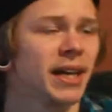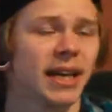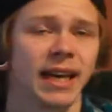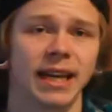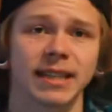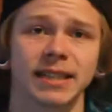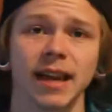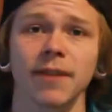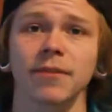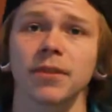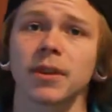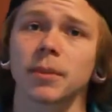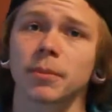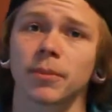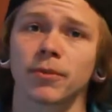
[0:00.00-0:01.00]
It
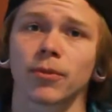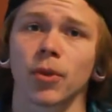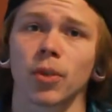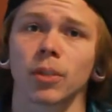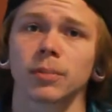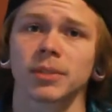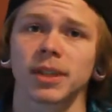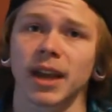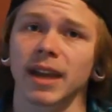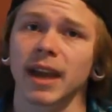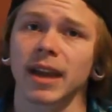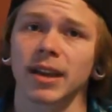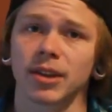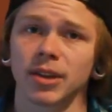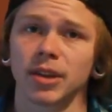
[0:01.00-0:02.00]
definitely performs like
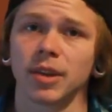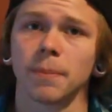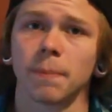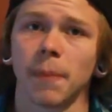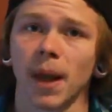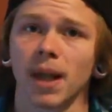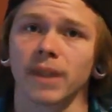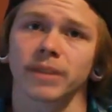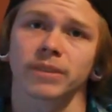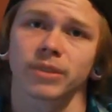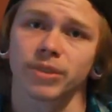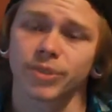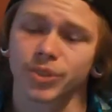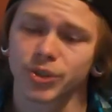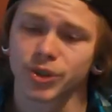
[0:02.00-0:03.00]
a good box
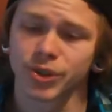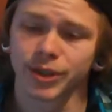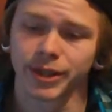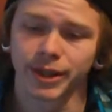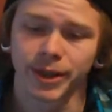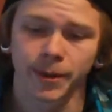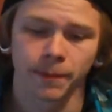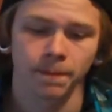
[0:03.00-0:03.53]
should,